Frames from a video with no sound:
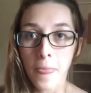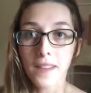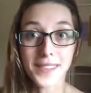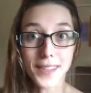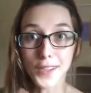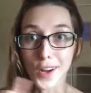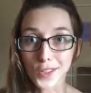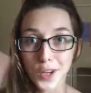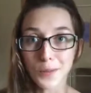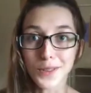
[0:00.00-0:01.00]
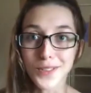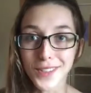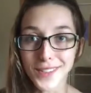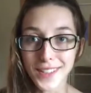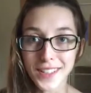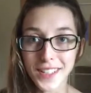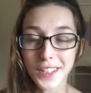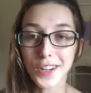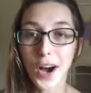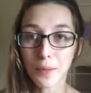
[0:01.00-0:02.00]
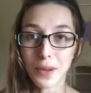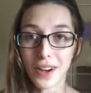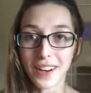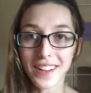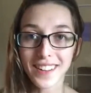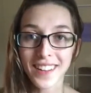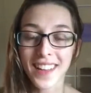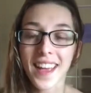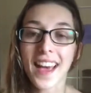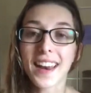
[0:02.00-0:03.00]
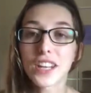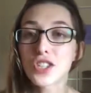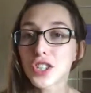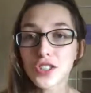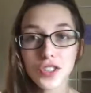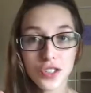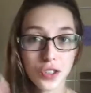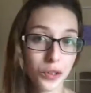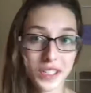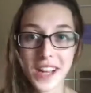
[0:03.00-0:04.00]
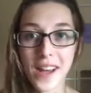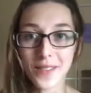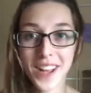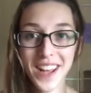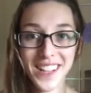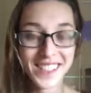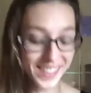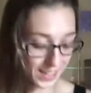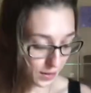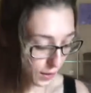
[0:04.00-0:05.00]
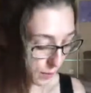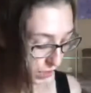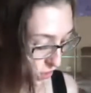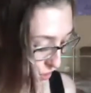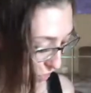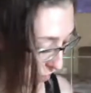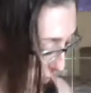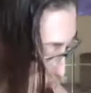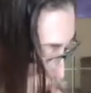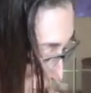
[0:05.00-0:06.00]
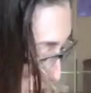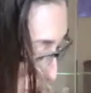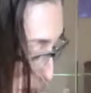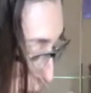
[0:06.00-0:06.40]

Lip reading: It says October 2018 copy on it, and I just go to town. So I'm gonna show you, oh, you want my